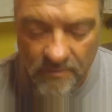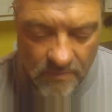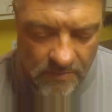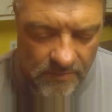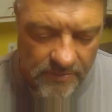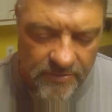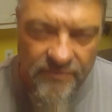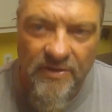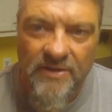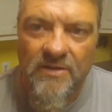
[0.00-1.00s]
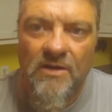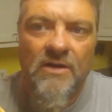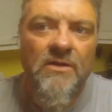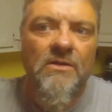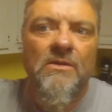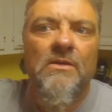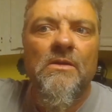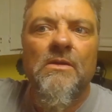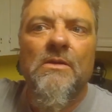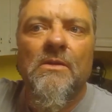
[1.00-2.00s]
We really do thank God.
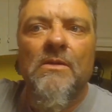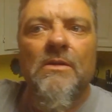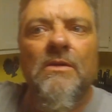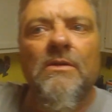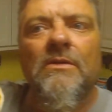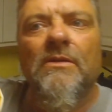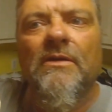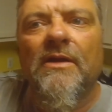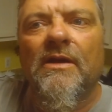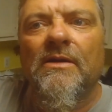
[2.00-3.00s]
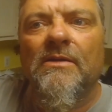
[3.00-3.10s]
Look at that.